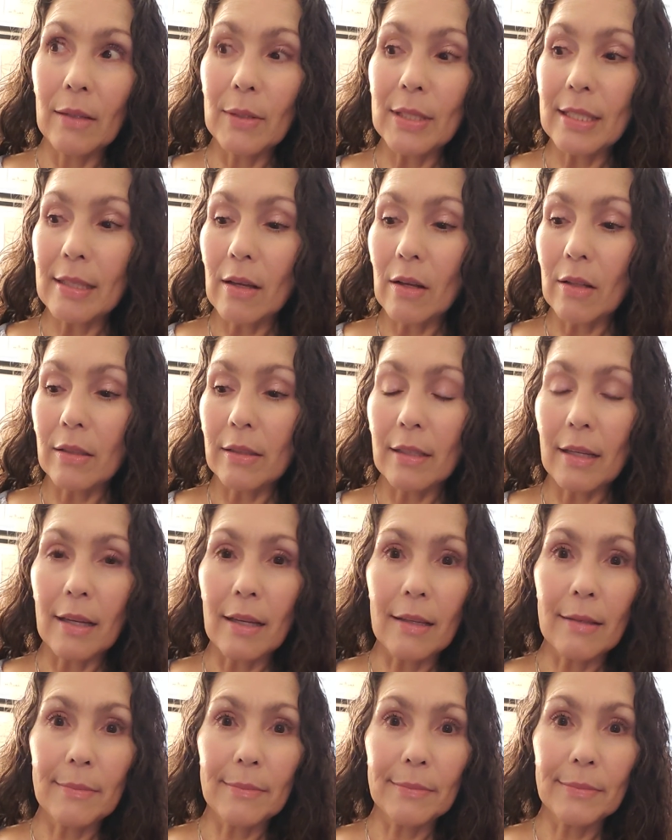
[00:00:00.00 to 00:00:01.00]
what's it called
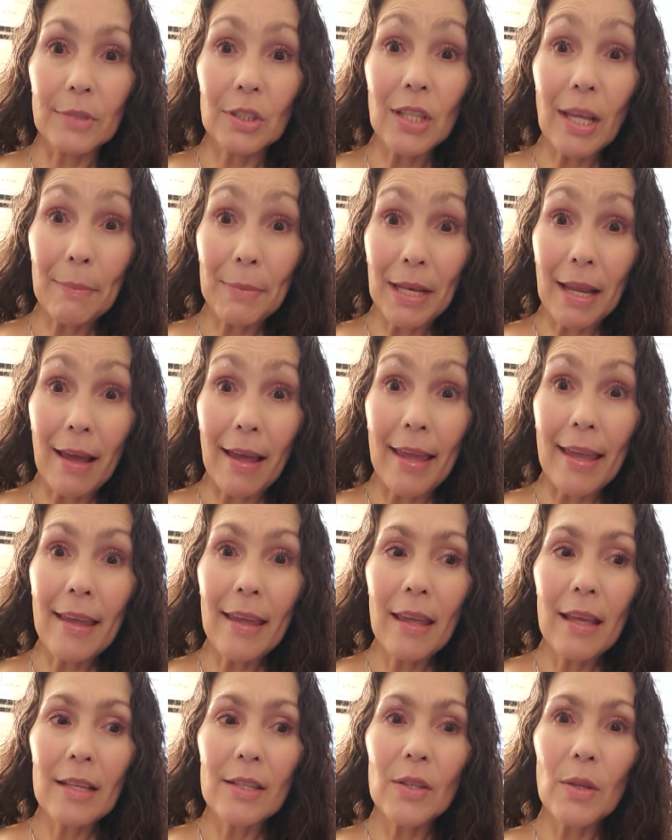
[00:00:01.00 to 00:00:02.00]
um, Gemini
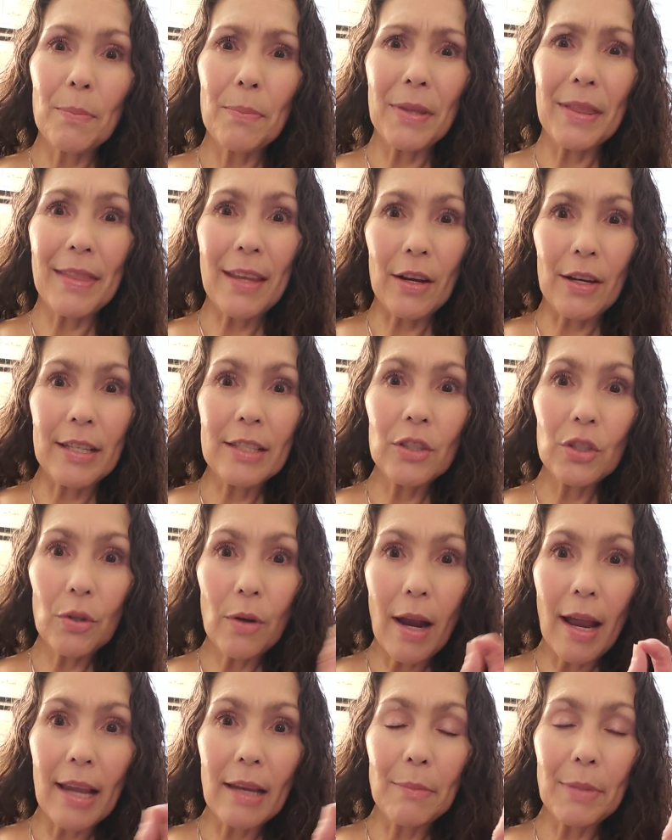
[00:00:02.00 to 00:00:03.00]
so, but they're in a
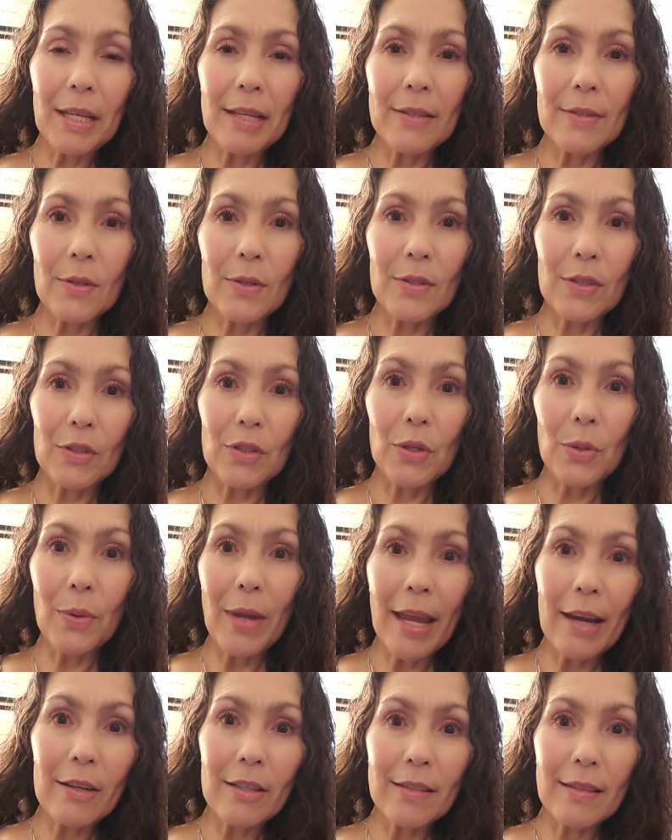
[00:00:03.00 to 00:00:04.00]
trine because those are
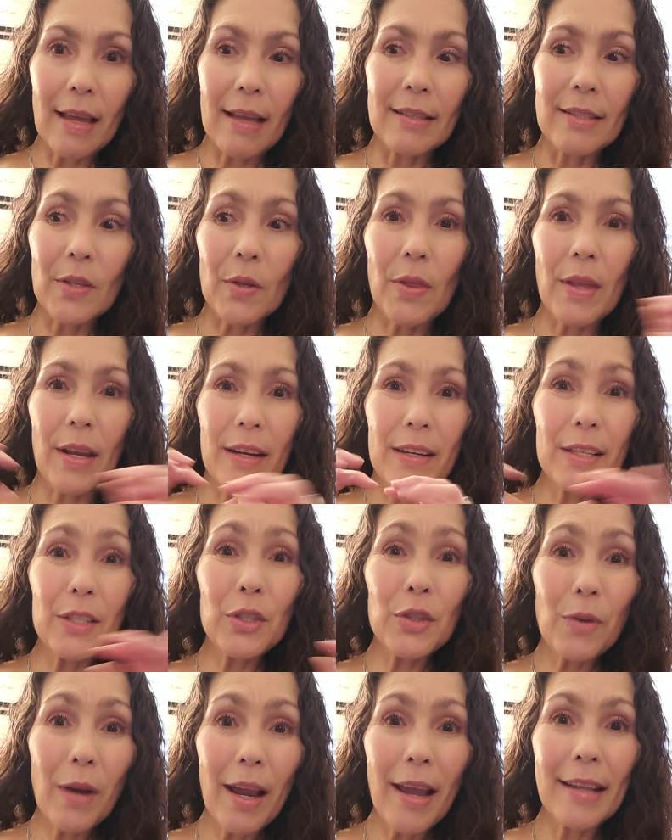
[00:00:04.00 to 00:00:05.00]
two air signs so they're in a
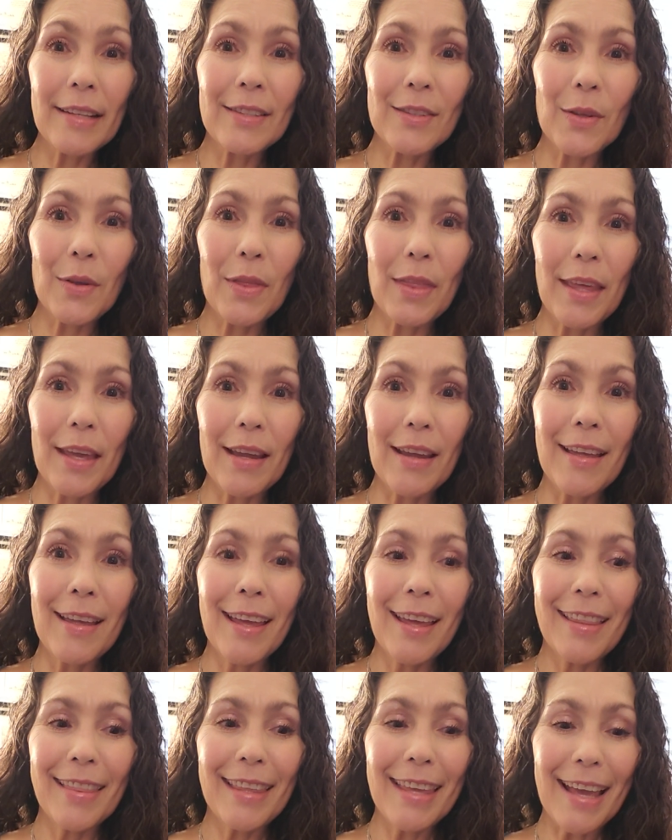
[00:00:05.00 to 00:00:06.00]
trine so the
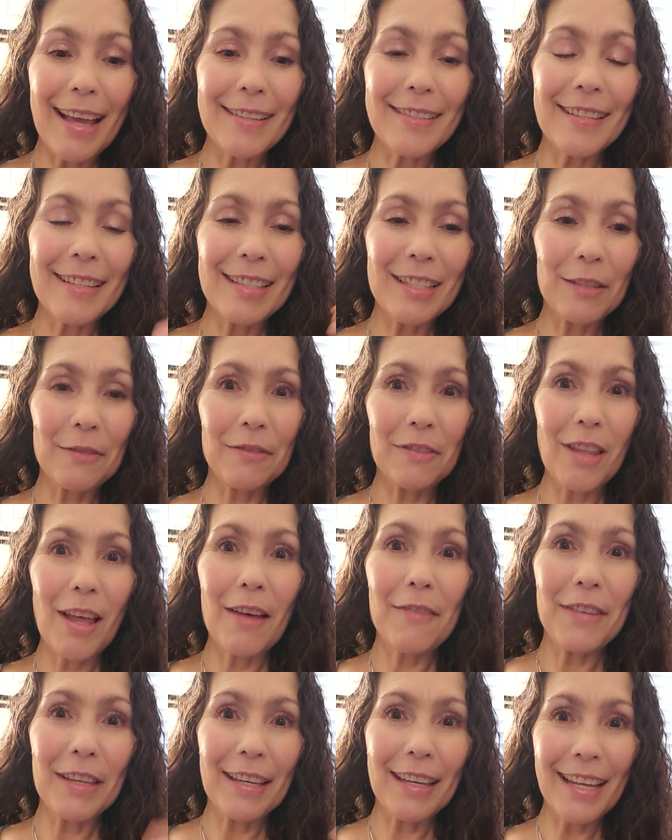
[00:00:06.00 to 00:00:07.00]
the essence of
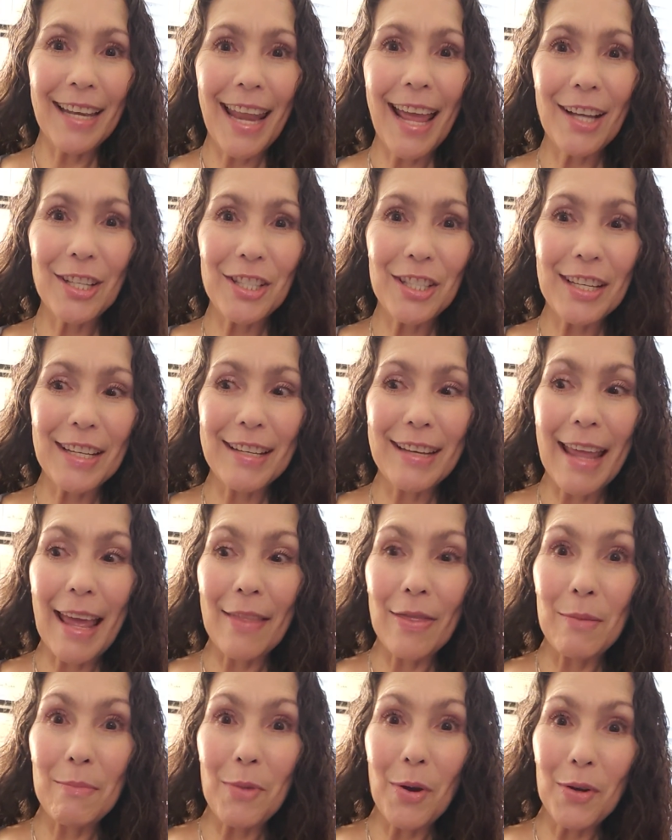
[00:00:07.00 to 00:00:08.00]
love and connection
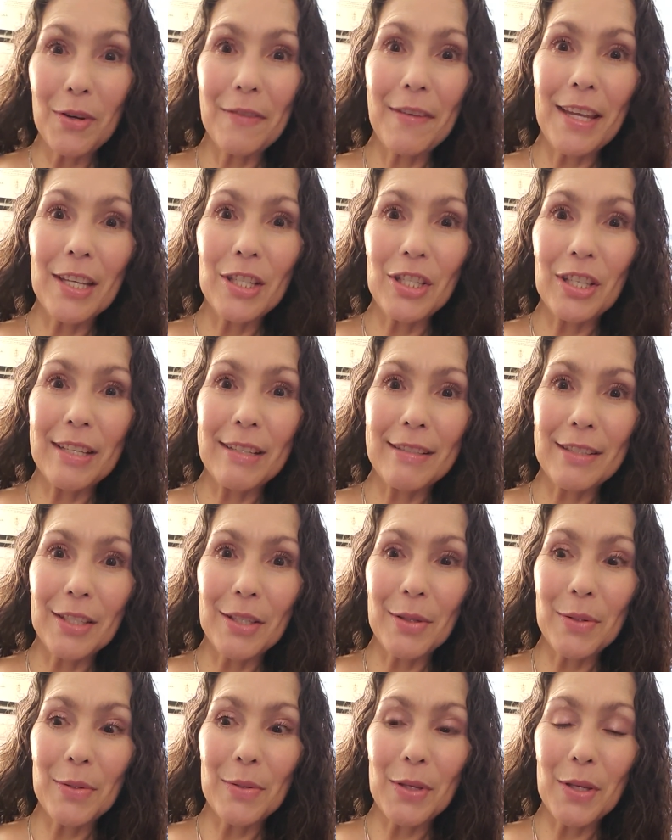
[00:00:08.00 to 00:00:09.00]
and the motivation
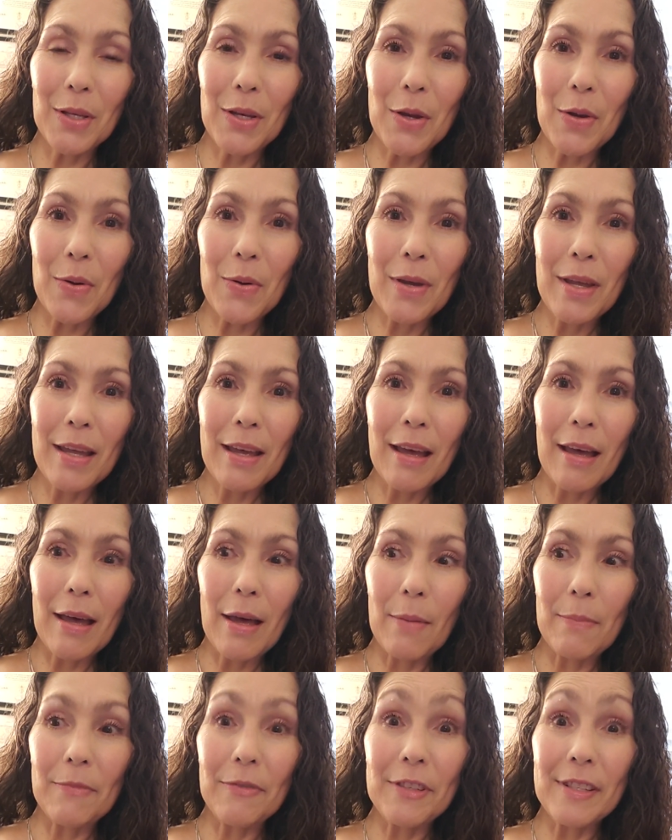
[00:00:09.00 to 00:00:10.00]
to you know
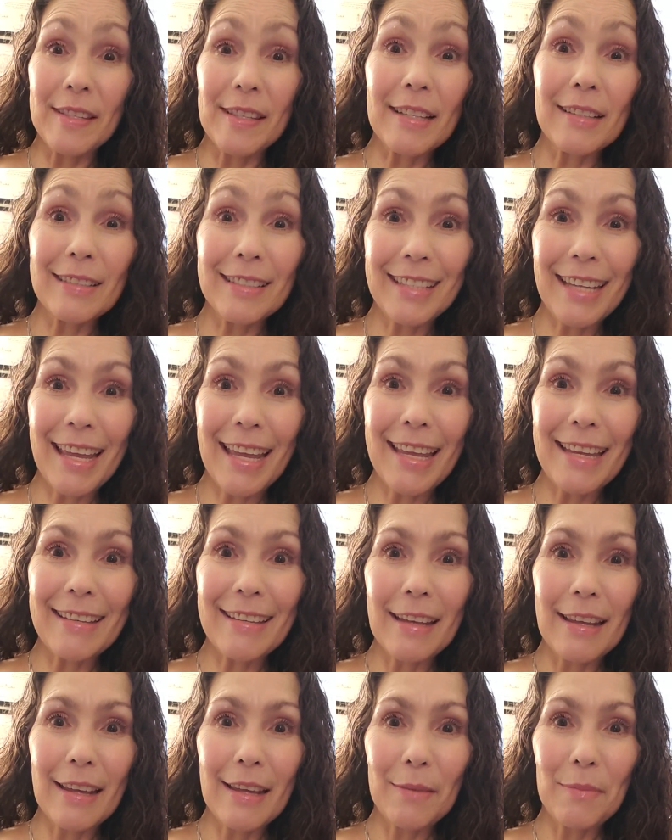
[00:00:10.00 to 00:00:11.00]
um,
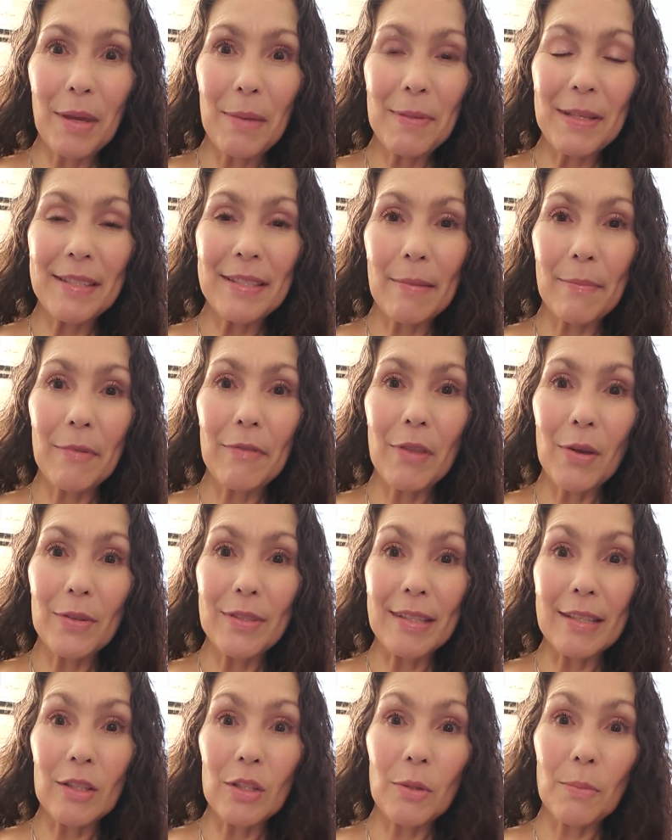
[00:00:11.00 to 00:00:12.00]
facilitate maybe some of
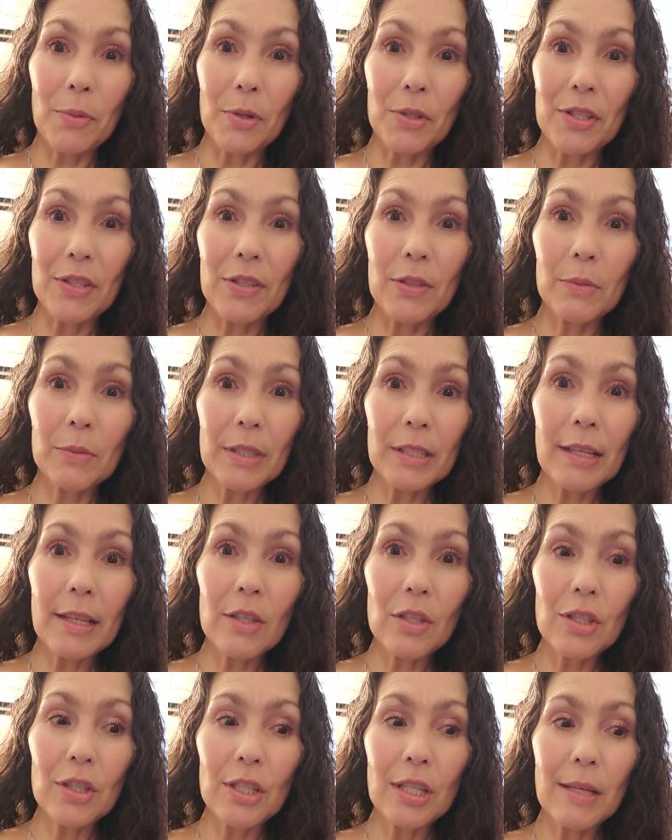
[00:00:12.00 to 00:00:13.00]
those interpersonal
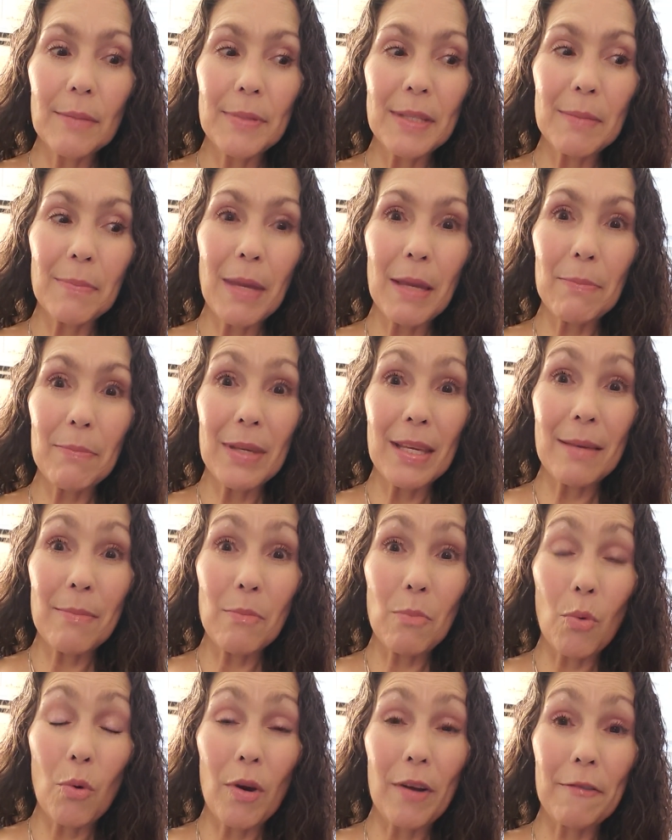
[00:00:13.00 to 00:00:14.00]
relationships may be
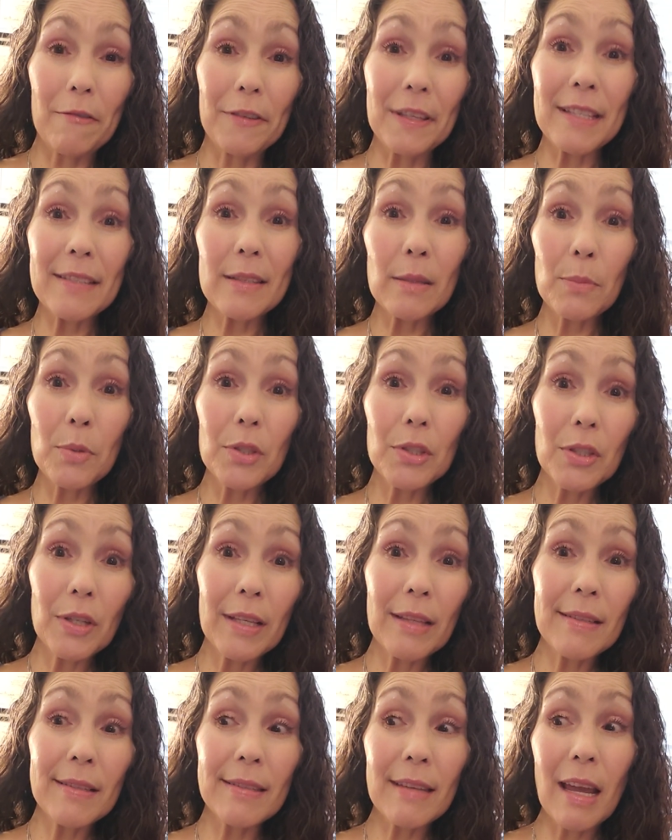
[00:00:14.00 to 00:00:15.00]
more feasible
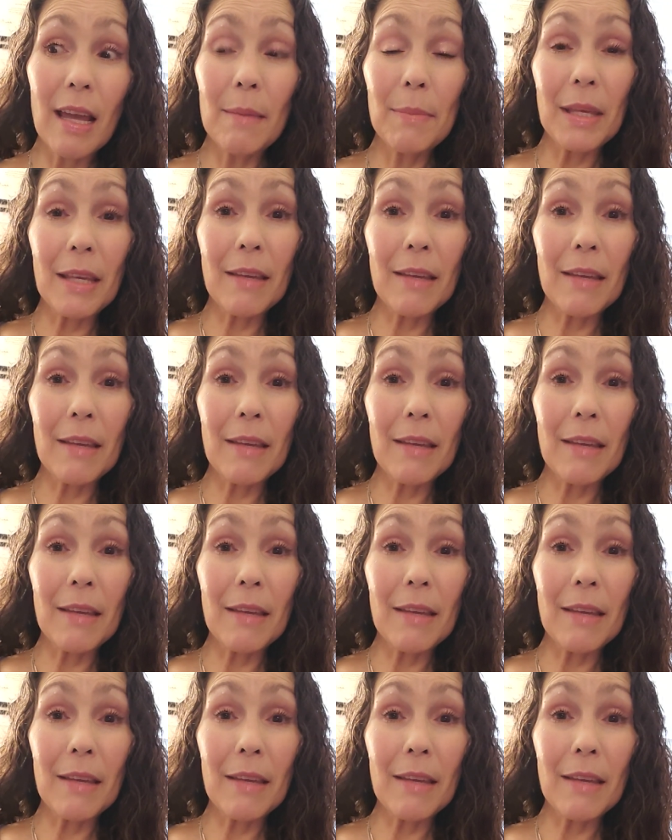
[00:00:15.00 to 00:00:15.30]
during this time